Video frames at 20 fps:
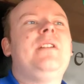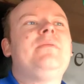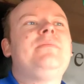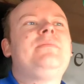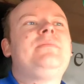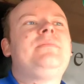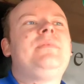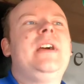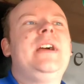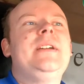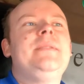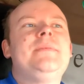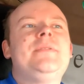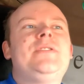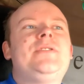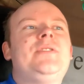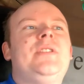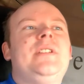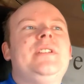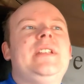I'll aim
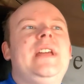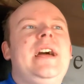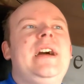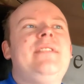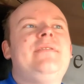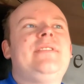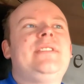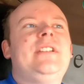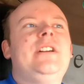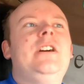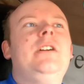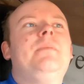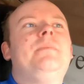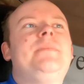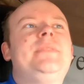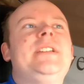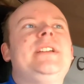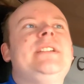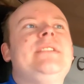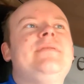to try and have an
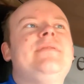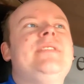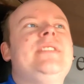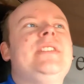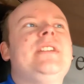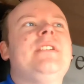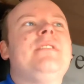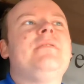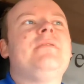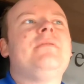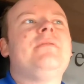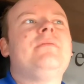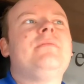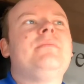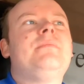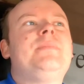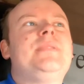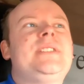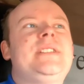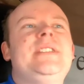update video
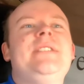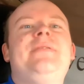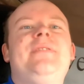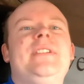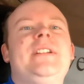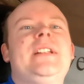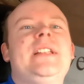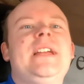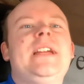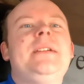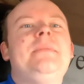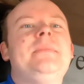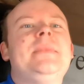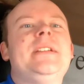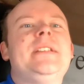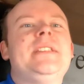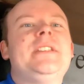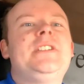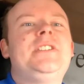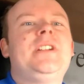specifically aimed
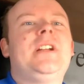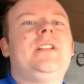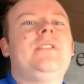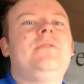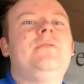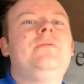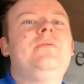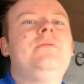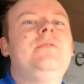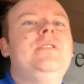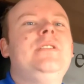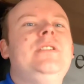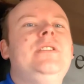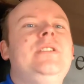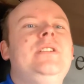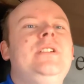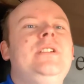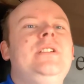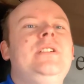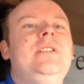at the channel
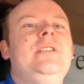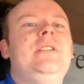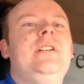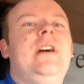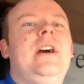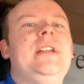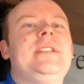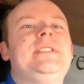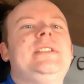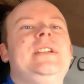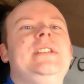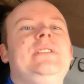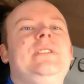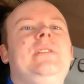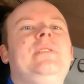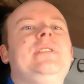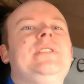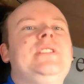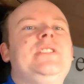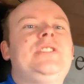and to
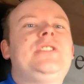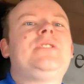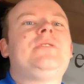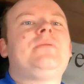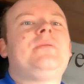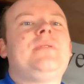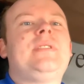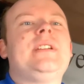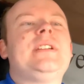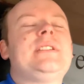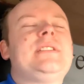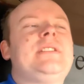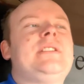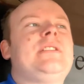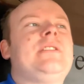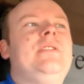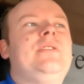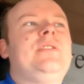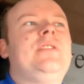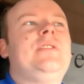acknowledge things that
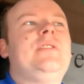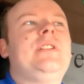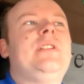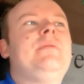gone on.